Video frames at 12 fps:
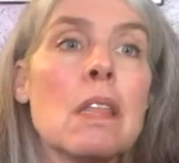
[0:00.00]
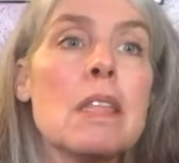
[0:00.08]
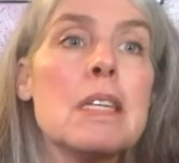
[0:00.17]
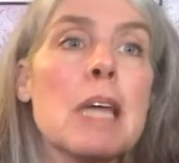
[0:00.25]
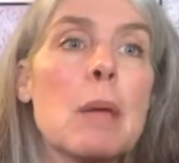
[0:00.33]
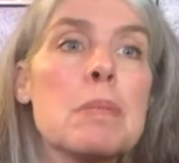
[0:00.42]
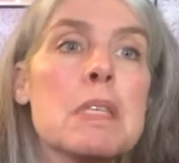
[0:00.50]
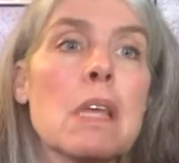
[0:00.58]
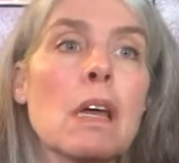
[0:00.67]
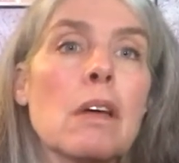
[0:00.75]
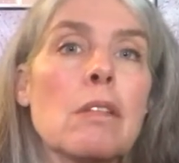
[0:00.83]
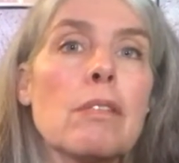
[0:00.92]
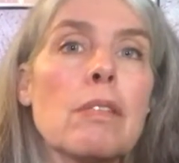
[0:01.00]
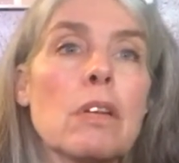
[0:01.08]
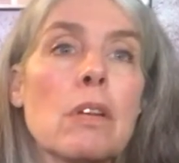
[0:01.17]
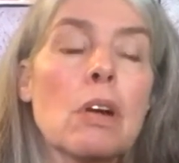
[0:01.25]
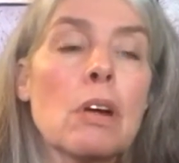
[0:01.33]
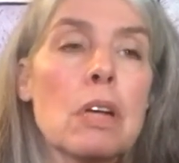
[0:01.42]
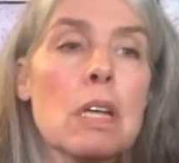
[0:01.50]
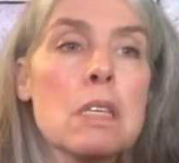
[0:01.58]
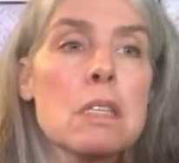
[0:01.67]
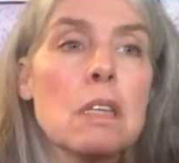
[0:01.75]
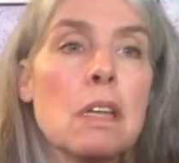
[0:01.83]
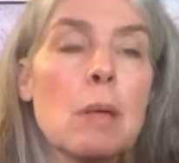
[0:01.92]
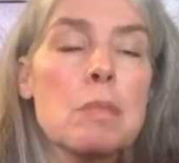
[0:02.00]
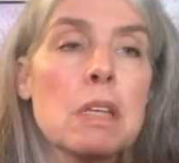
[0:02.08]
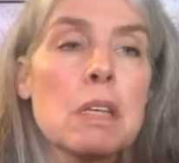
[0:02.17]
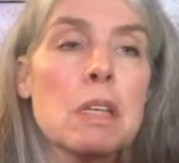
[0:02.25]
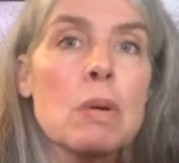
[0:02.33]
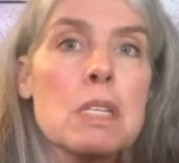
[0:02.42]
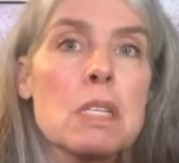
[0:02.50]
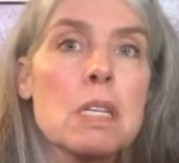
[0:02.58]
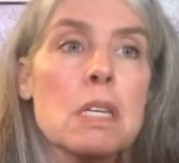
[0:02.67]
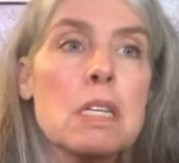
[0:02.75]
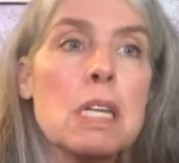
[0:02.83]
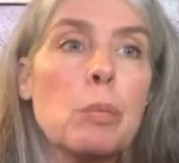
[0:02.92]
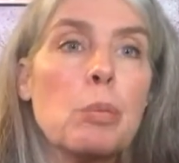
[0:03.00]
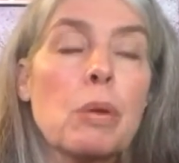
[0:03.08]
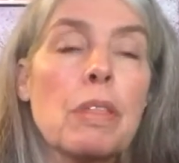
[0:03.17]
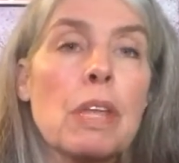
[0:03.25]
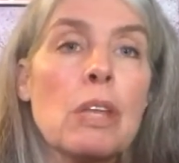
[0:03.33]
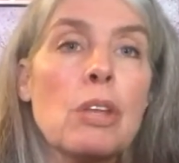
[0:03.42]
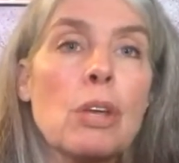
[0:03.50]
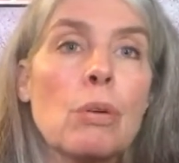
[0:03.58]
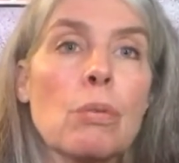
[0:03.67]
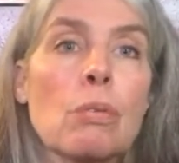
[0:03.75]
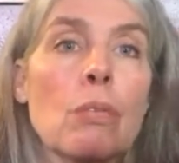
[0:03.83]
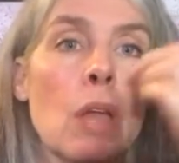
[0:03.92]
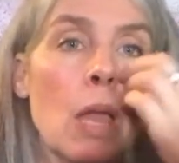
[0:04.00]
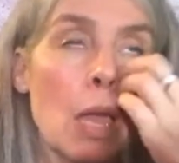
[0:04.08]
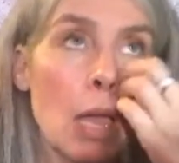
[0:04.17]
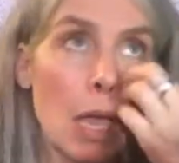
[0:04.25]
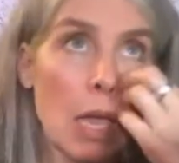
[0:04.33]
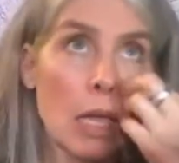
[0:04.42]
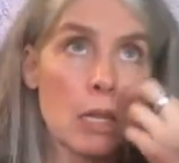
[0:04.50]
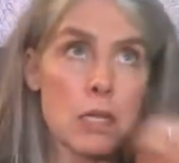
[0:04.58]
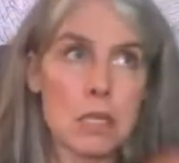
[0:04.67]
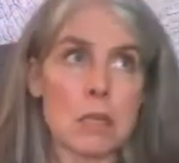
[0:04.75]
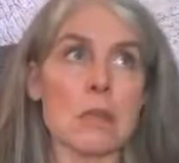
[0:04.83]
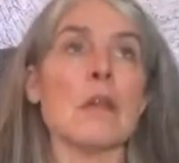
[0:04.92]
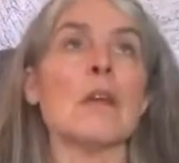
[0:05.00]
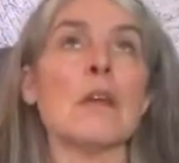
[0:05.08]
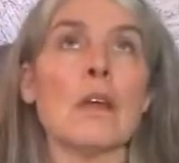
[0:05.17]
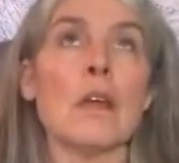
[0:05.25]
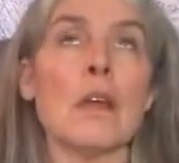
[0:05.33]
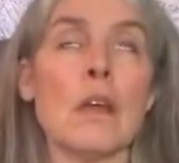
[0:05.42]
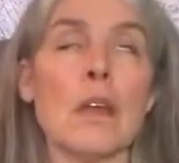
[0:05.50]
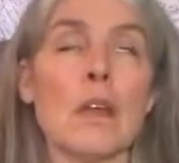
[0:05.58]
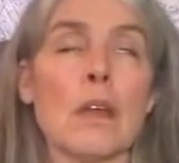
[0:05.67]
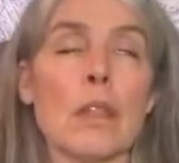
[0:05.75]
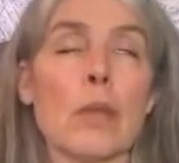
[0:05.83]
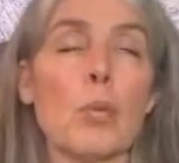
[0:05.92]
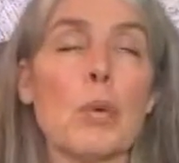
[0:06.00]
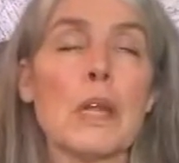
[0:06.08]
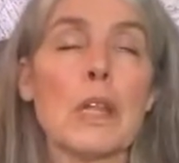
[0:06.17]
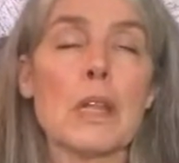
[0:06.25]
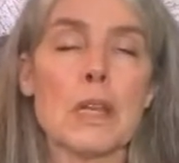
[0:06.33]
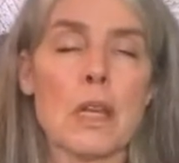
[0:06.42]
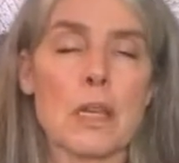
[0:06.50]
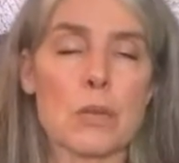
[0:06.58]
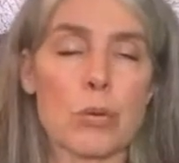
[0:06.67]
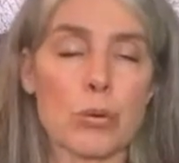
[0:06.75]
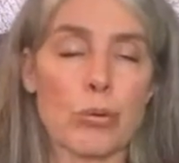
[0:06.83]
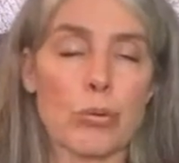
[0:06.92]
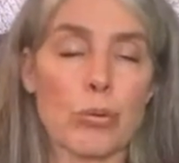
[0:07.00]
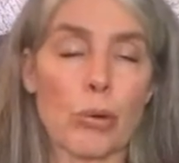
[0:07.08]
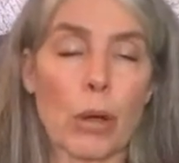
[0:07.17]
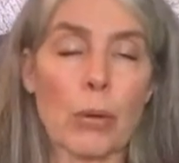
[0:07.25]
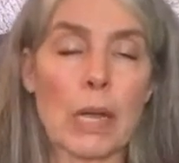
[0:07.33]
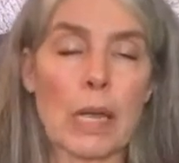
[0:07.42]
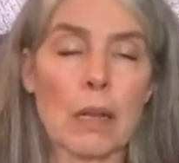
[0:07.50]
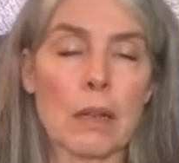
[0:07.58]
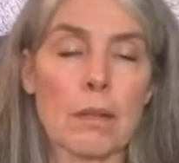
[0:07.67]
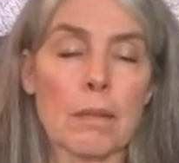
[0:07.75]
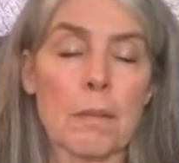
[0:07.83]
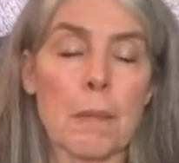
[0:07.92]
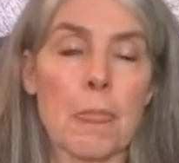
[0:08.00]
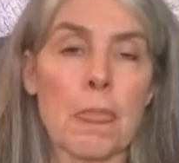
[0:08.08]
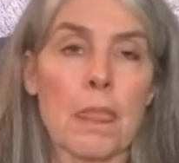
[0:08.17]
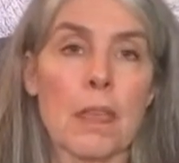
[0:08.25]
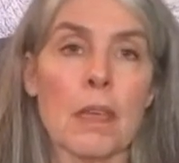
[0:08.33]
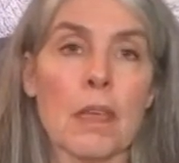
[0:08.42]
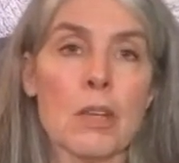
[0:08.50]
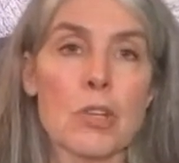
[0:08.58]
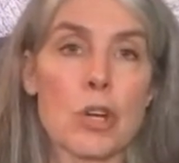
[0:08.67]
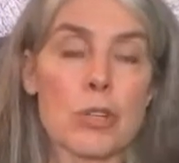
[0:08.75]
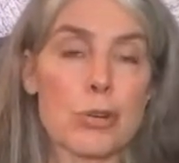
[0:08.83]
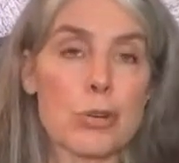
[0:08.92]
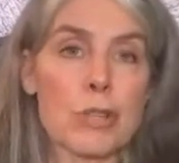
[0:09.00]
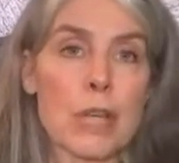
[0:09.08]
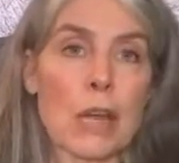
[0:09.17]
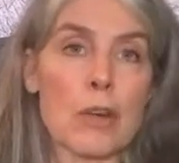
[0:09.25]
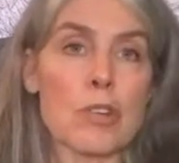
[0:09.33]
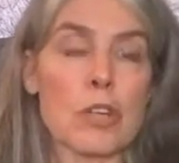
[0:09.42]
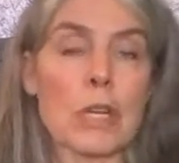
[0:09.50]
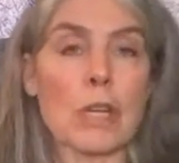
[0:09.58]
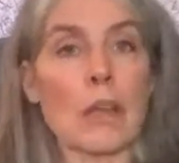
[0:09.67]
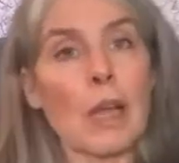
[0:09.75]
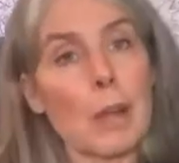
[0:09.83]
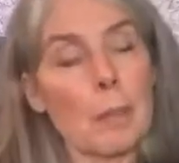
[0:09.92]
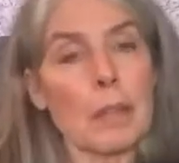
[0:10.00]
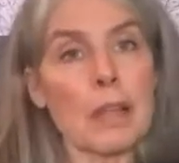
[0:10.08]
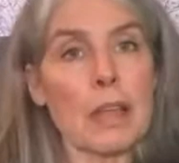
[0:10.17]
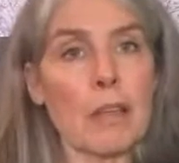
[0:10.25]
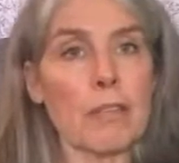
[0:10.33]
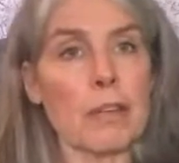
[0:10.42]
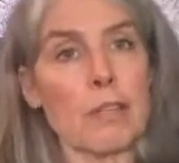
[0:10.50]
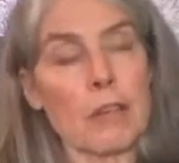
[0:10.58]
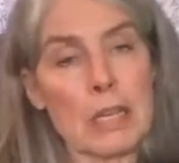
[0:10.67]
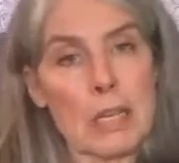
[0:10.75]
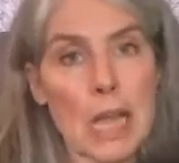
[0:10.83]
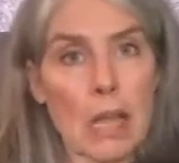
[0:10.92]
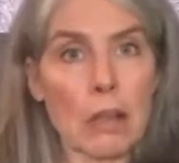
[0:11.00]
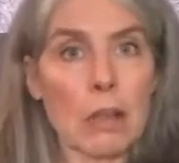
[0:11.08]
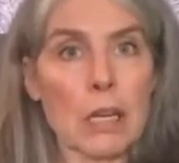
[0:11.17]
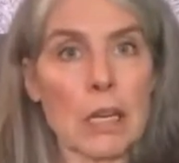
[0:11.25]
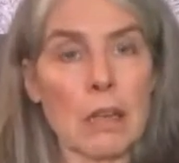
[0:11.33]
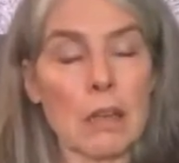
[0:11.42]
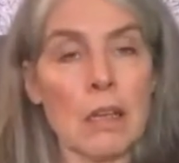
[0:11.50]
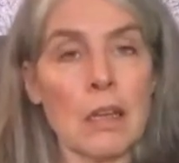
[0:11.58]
the depths of darkness, of what's deep within you, and the willingness. All right. Chartreuse energy, uplift, vitality.